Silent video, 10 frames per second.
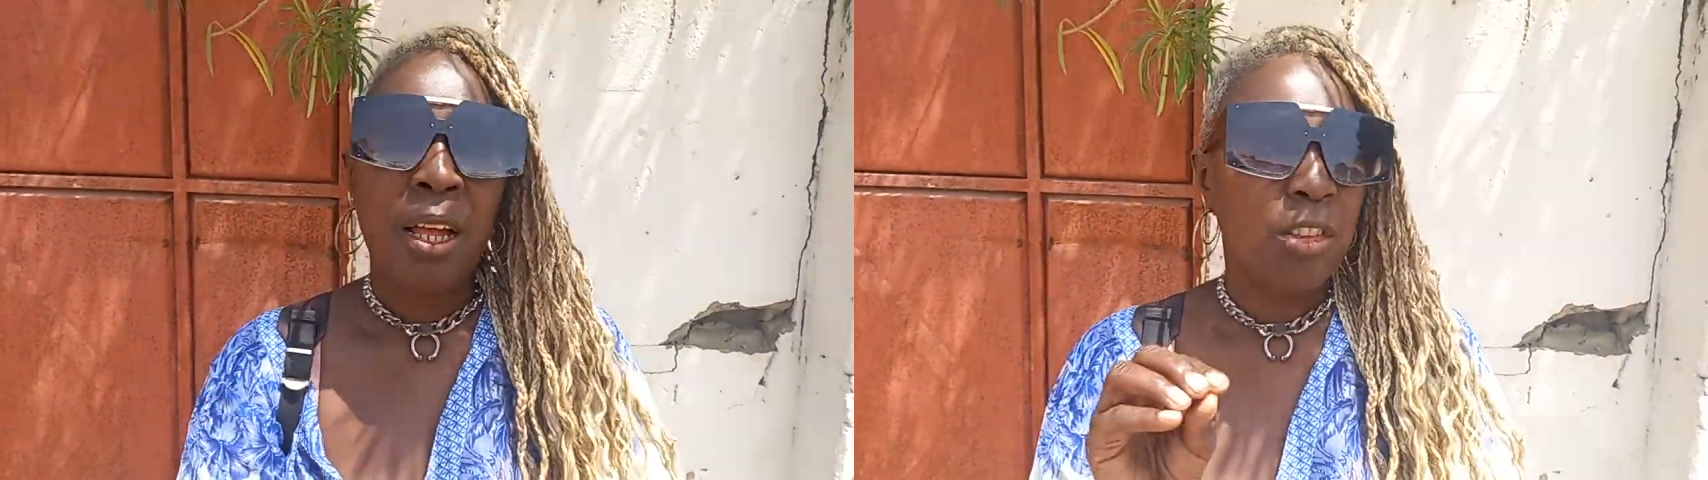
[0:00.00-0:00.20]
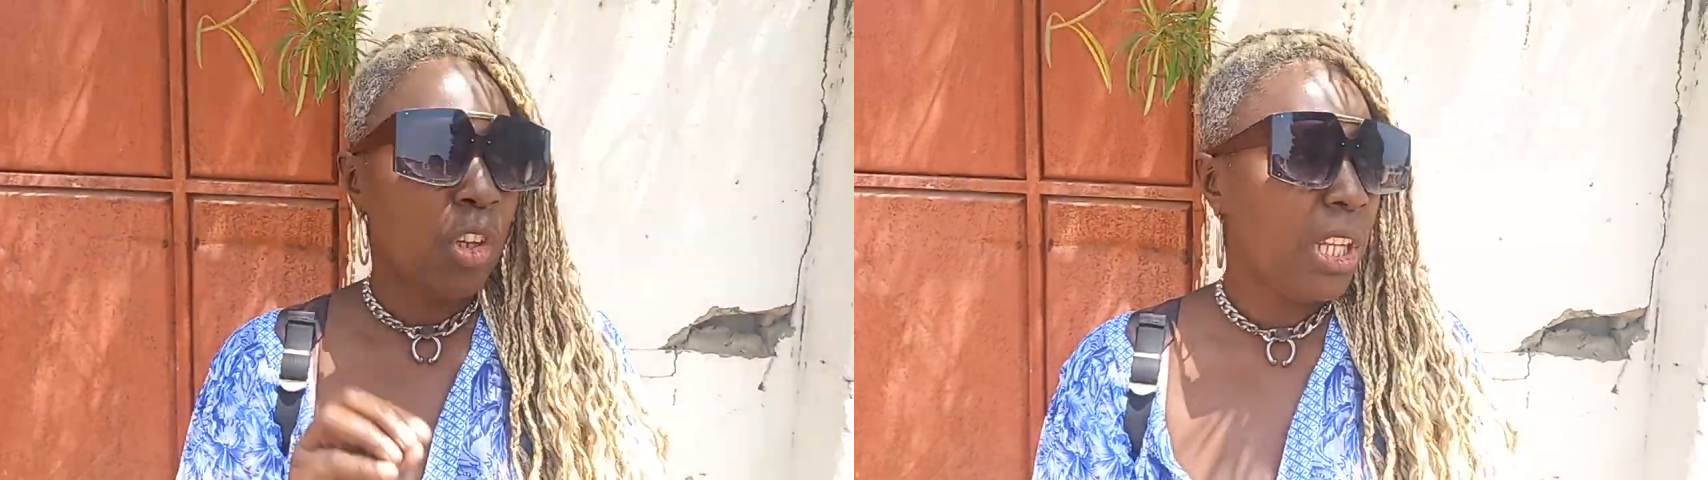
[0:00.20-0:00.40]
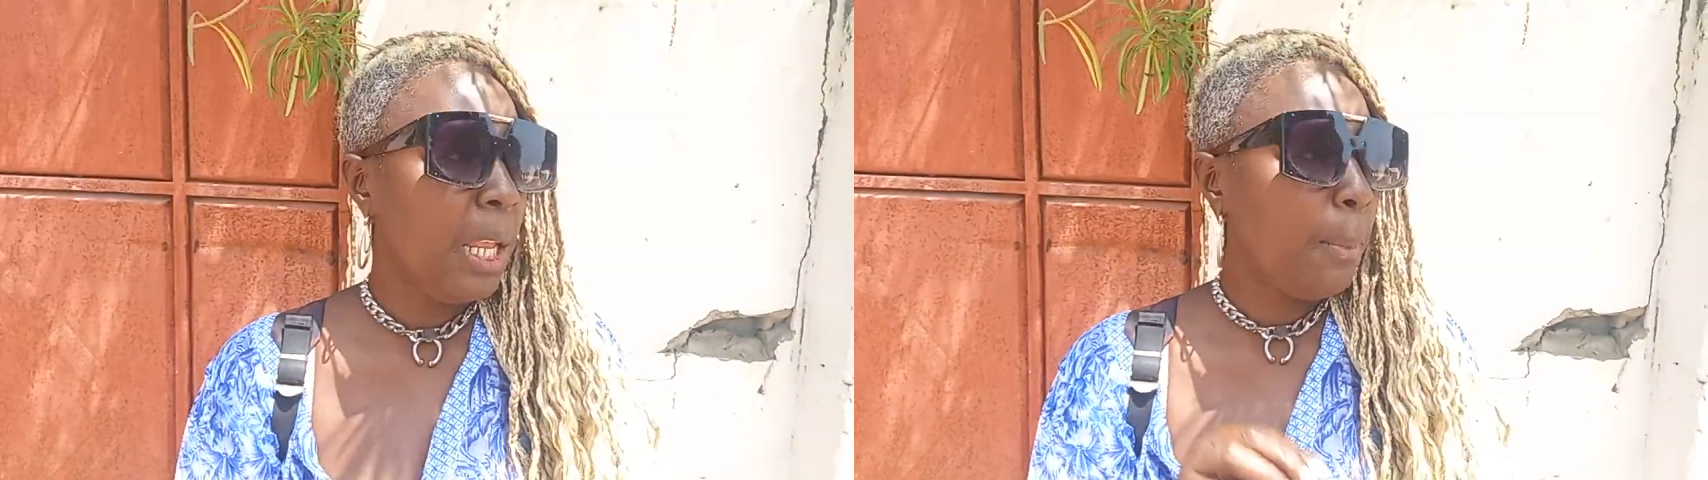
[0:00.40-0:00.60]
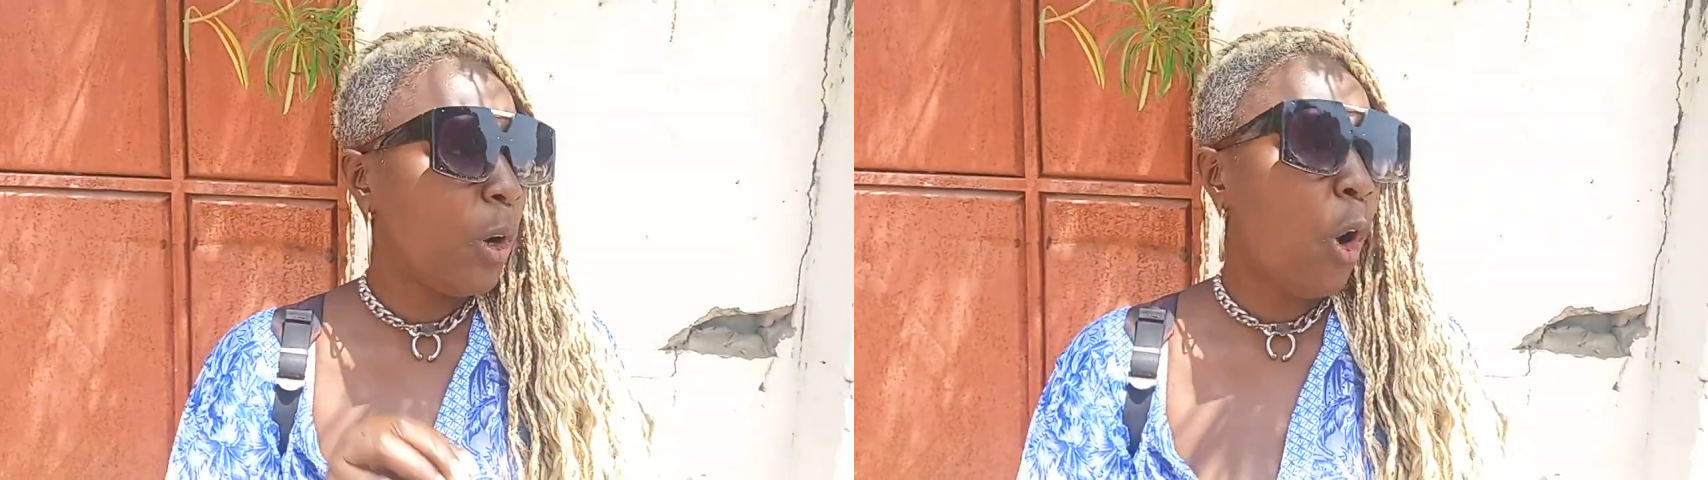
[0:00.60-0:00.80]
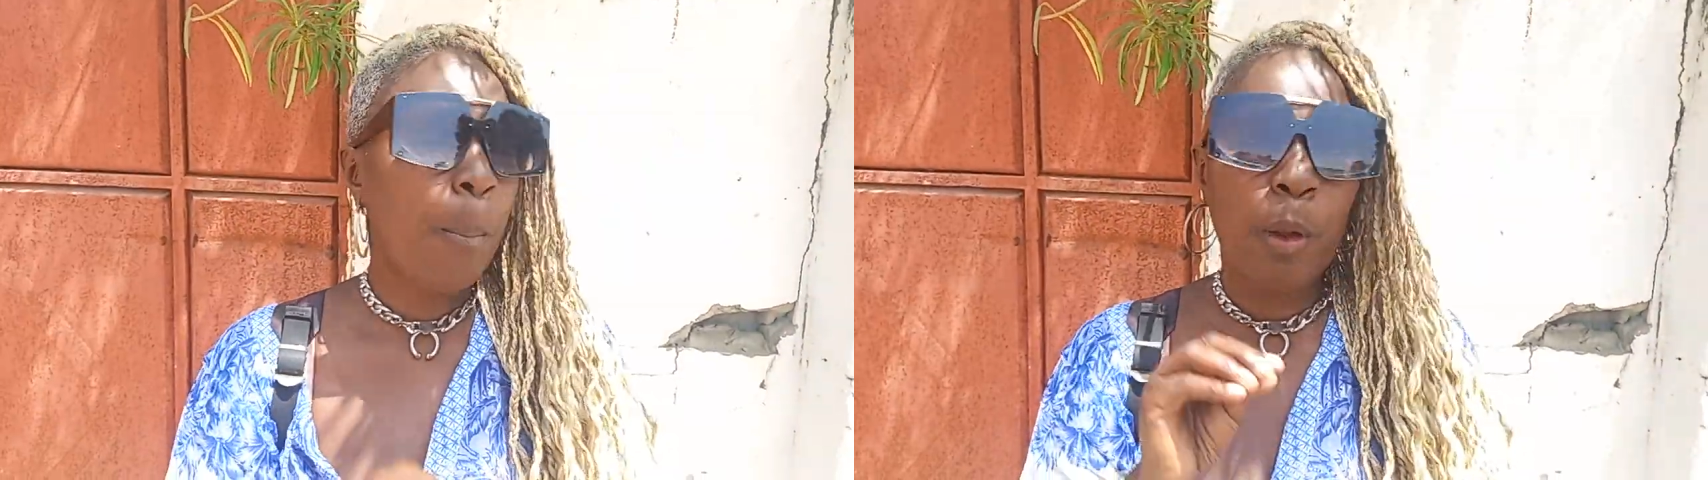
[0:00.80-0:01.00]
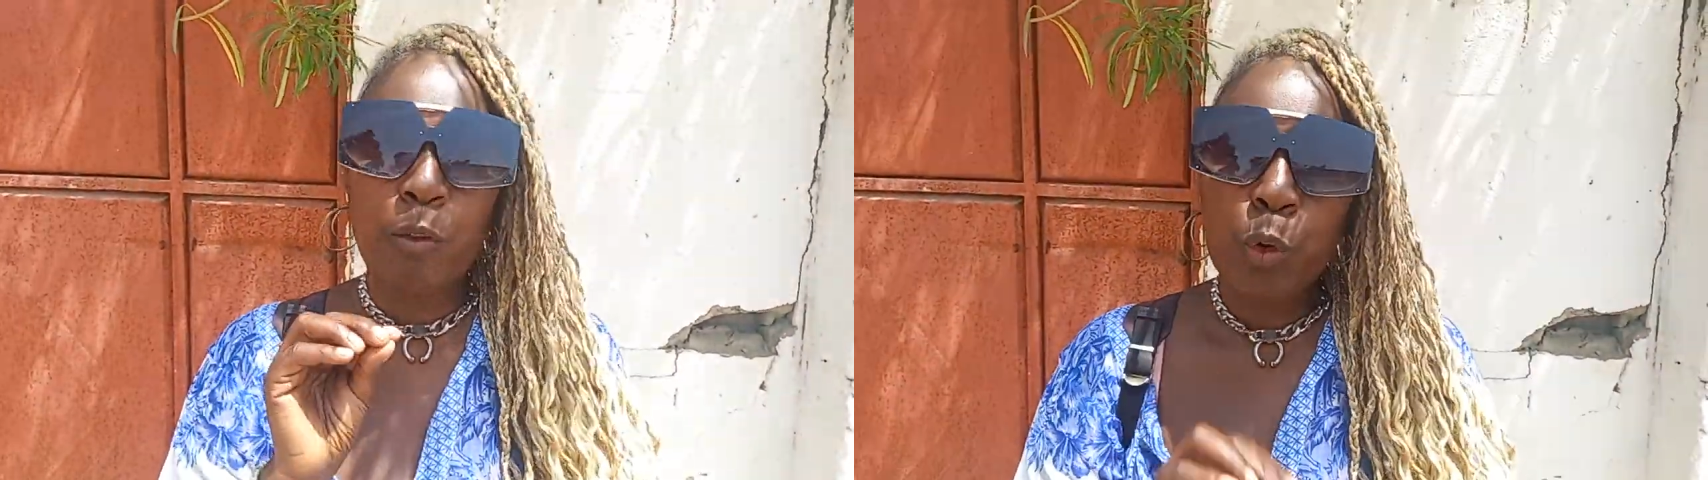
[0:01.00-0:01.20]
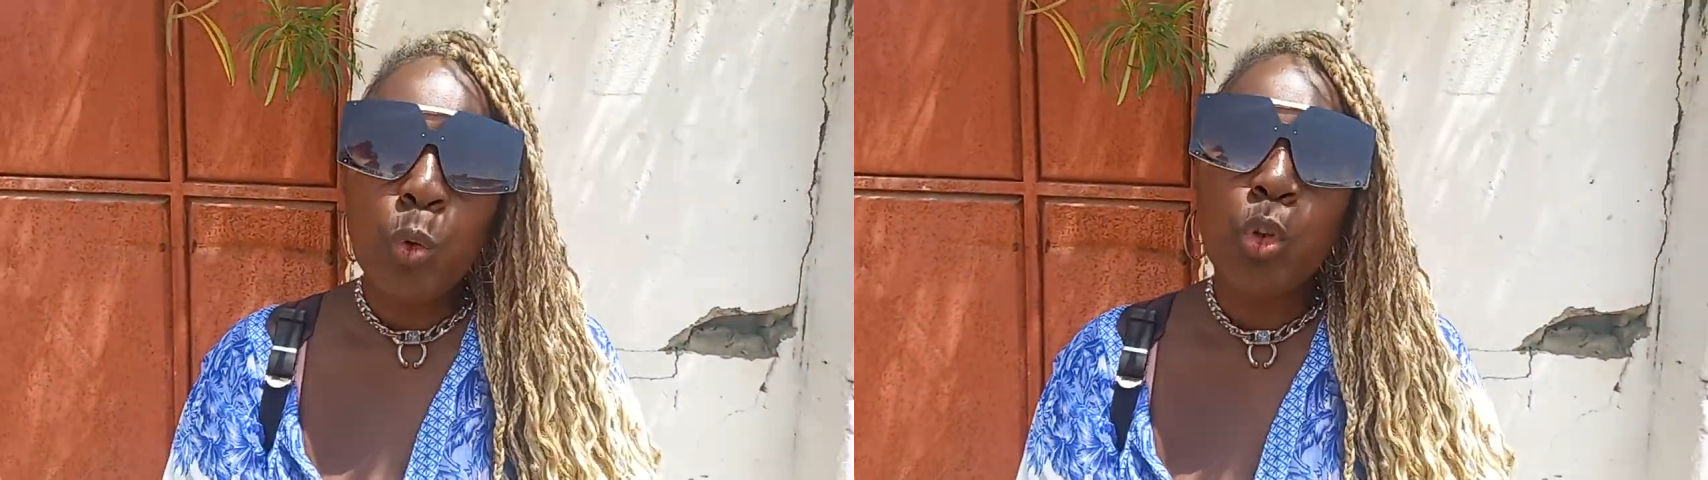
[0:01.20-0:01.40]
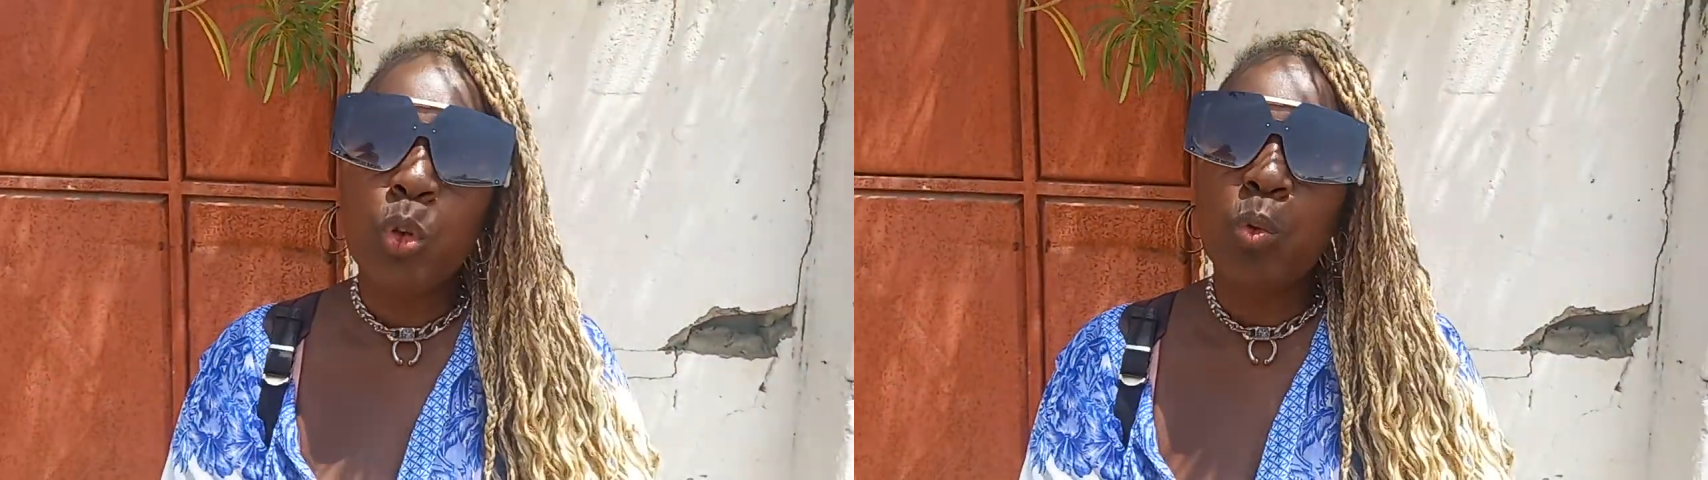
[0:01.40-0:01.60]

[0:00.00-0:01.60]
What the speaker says: So keep a copy of all your